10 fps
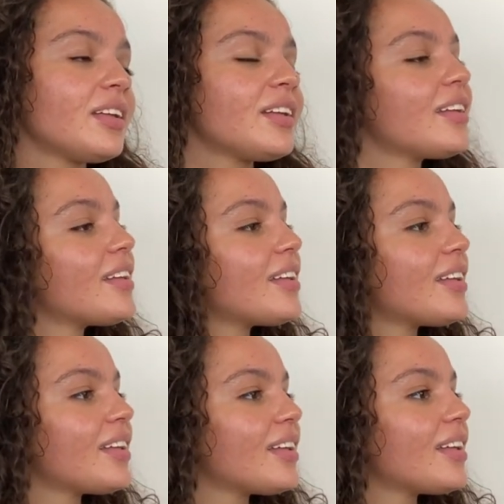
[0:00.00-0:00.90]

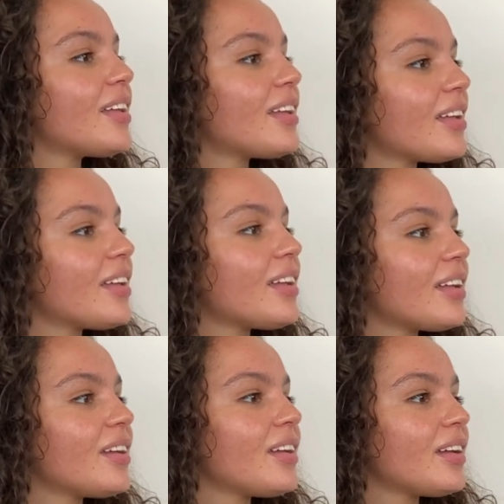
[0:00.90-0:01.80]

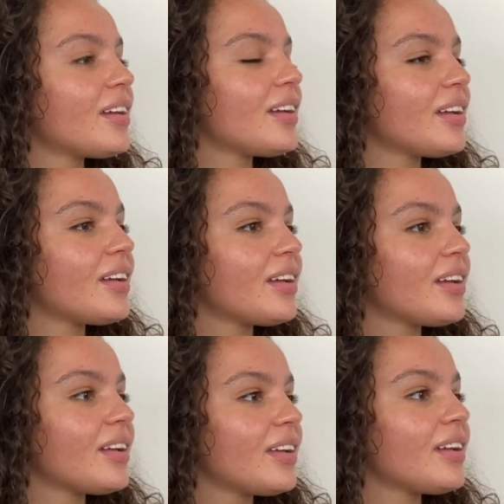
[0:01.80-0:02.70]

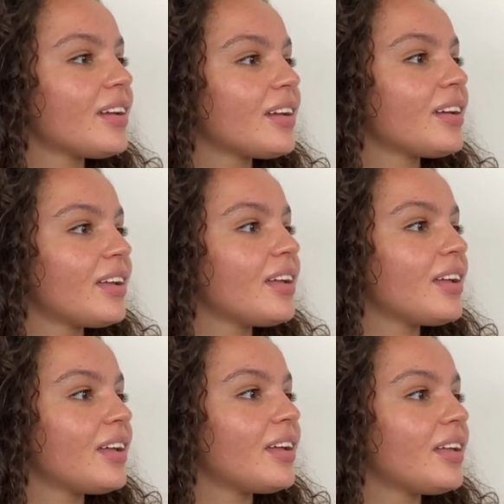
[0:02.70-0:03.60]

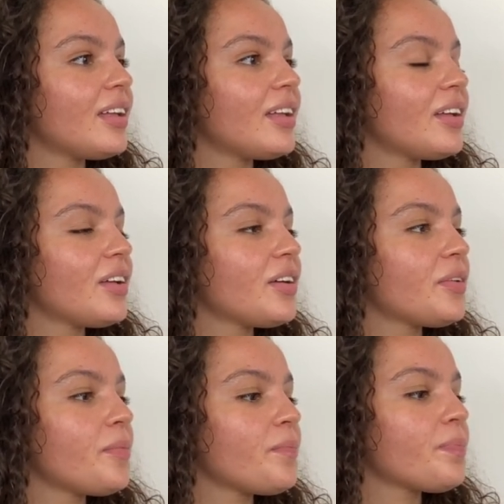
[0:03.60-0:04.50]

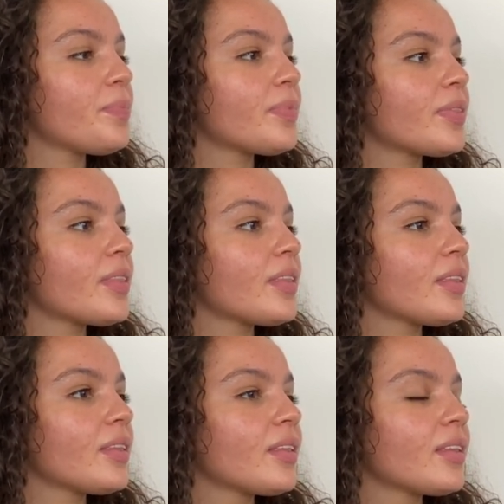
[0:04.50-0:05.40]

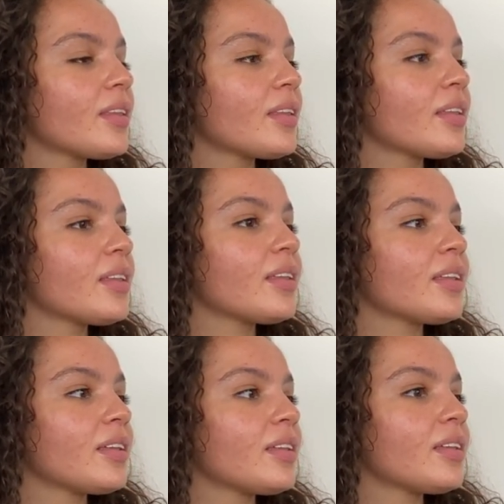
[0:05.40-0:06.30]

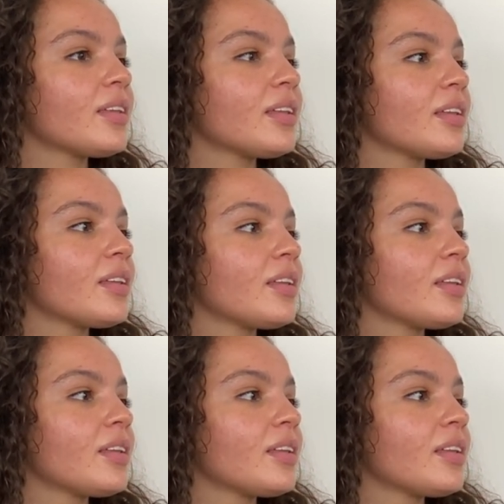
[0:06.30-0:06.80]
This person isn't speaking.